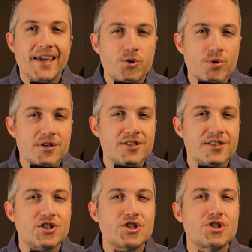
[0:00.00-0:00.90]
In order
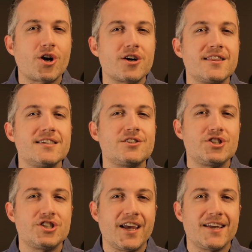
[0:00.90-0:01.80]
to start this
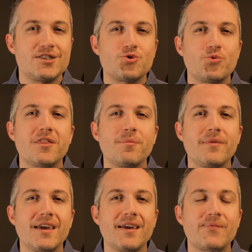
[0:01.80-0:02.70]
change with
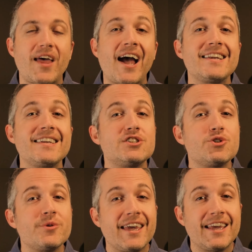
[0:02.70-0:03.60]
me, I need
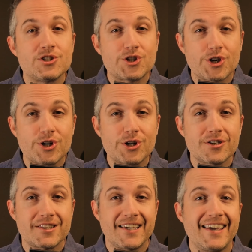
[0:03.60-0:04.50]
to
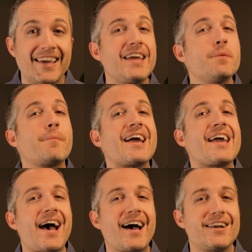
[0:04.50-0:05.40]
internally, in
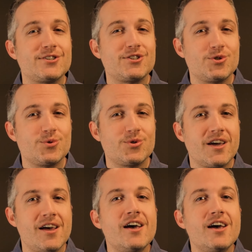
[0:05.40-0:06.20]
my attitude,